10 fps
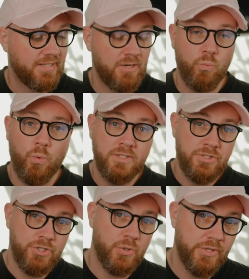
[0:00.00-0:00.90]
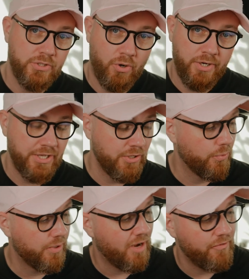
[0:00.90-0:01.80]
then once you're recording,
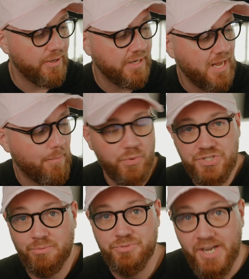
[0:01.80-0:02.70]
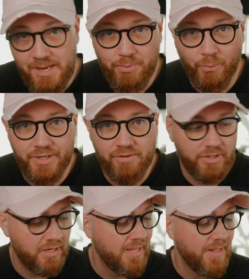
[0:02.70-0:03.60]
you're covering it up with some tape or
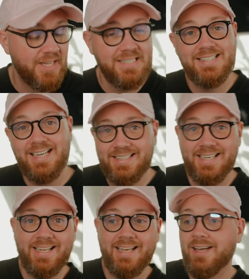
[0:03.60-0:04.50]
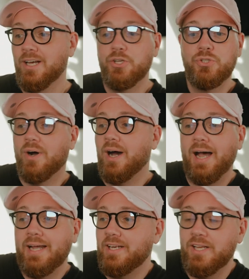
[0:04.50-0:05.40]
whatever, then suddenly you are
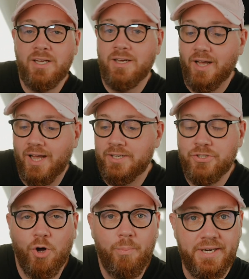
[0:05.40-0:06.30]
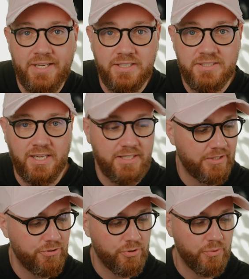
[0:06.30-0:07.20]
hiding and nobody can tell
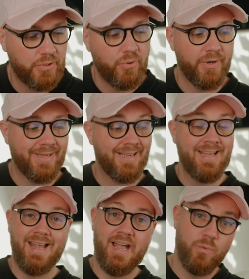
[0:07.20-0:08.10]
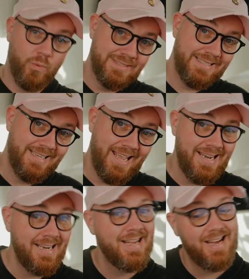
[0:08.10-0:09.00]
that you're recording. And once
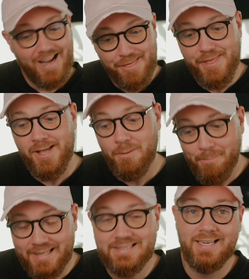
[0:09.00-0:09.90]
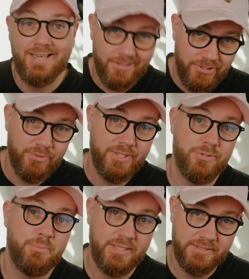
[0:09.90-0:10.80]
again, I think Meta, you can
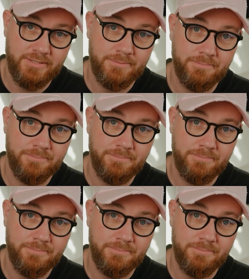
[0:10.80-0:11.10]
do better.